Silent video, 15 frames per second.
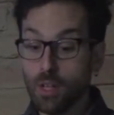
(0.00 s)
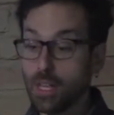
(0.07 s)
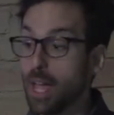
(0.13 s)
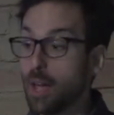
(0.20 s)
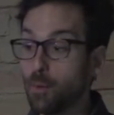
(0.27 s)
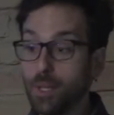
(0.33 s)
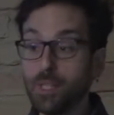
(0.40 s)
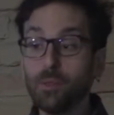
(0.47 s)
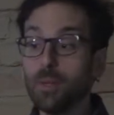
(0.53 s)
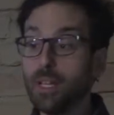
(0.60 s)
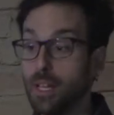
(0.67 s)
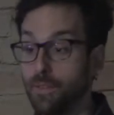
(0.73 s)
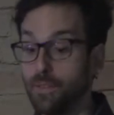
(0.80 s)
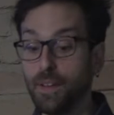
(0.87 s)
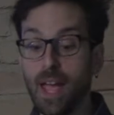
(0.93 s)
Yeah, we do
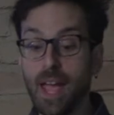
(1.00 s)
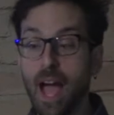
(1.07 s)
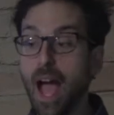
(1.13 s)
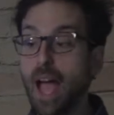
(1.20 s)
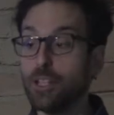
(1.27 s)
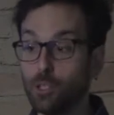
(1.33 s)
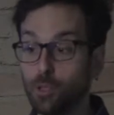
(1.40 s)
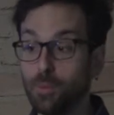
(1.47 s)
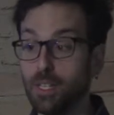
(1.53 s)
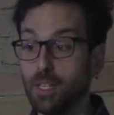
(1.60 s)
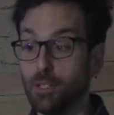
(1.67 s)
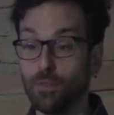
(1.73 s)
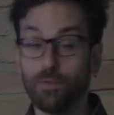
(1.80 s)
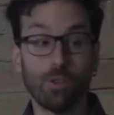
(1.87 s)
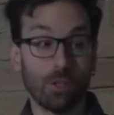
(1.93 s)
believe AI should be
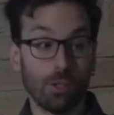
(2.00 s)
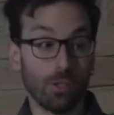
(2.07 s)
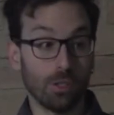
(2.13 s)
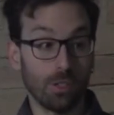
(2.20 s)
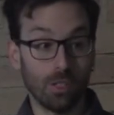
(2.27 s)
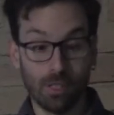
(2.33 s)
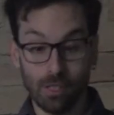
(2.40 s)
used for good.